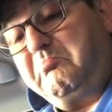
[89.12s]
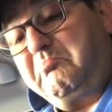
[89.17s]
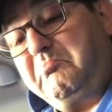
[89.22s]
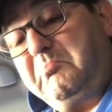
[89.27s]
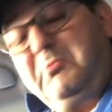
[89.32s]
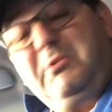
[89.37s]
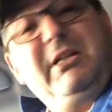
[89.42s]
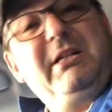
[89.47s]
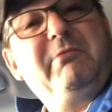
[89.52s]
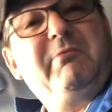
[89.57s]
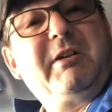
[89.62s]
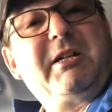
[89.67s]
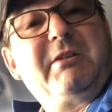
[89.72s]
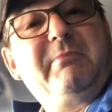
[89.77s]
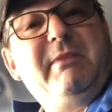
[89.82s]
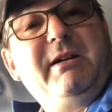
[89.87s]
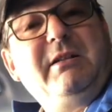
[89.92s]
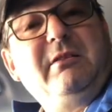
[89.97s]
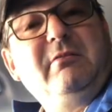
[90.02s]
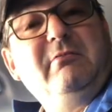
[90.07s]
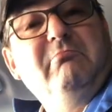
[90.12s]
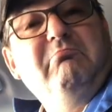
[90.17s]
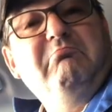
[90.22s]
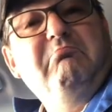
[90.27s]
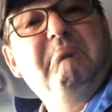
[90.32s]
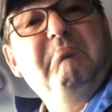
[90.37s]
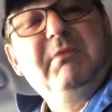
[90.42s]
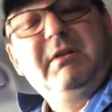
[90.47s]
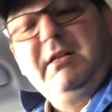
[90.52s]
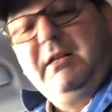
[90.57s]
Really recommend them.
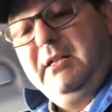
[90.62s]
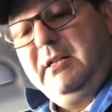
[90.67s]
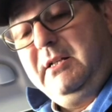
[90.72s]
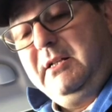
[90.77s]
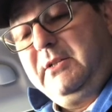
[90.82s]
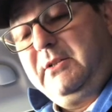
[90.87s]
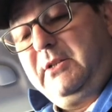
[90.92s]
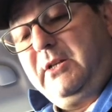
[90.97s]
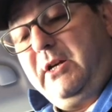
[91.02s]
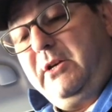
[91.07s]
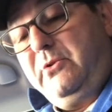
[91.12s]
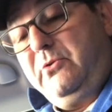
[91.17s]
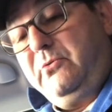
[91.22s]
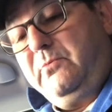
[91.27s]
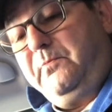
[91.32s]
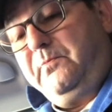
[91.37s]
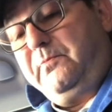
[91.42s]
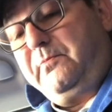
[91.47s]
So